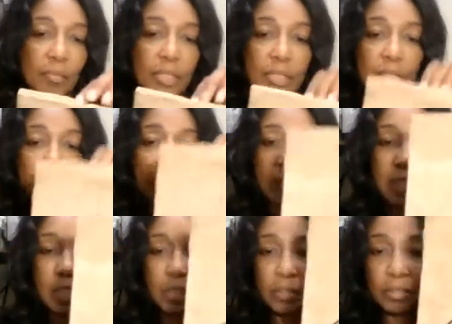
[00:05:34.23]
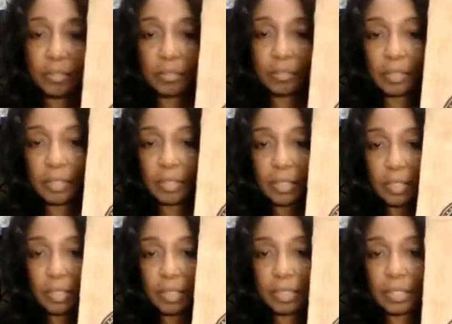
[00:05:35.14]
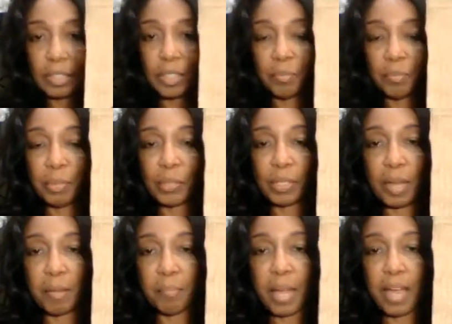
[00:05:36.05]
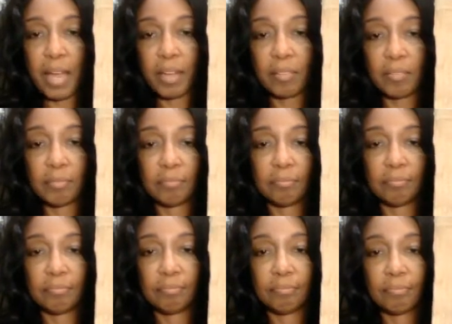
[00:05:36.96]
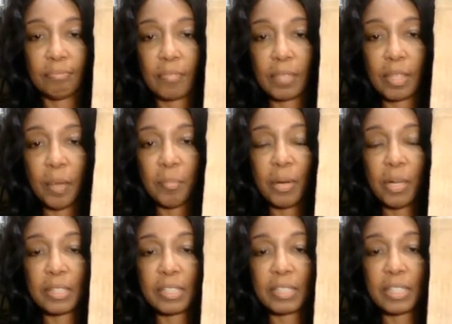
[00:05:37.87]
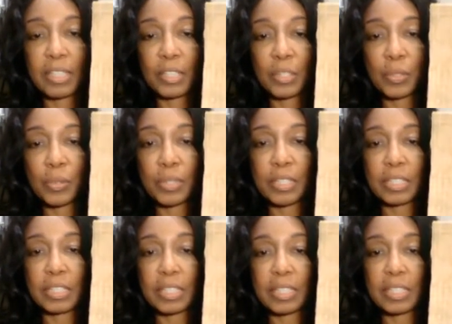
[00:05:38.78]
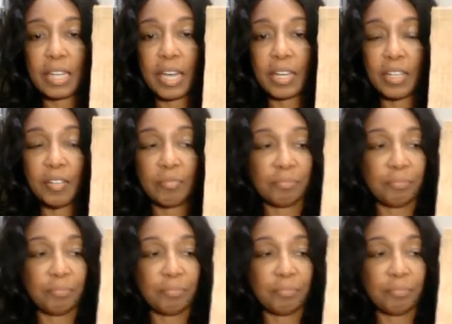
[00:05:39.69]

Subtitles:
See this here? It's a little burlap bag. Bought this at a store in Cincinnati.